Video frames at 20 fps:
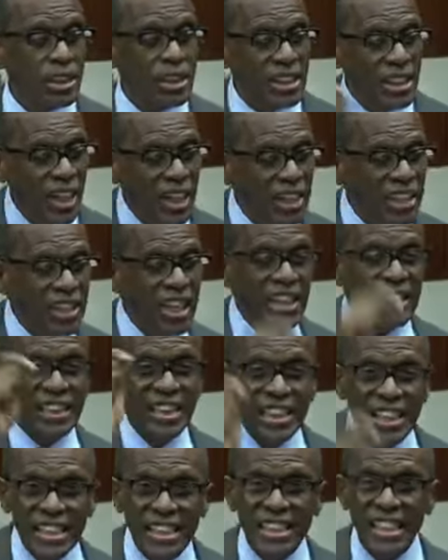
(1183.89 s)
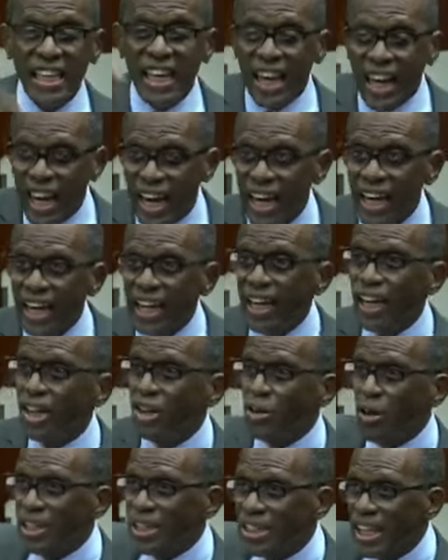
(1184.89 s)
turn the DCA
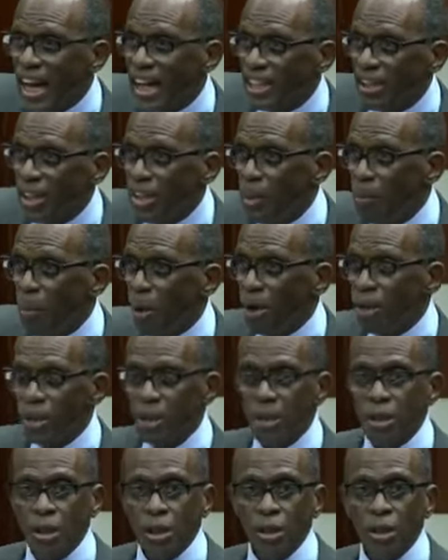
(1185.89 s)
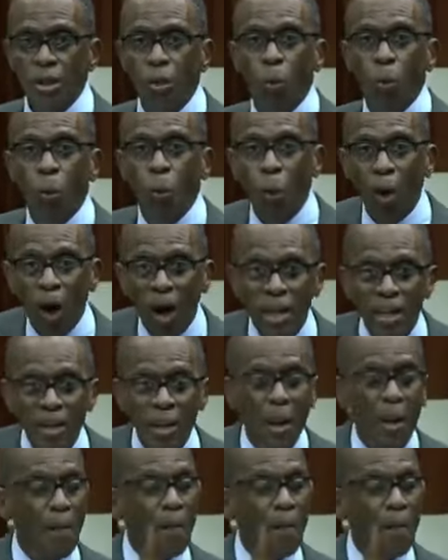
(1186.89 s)
into a statutory board. $1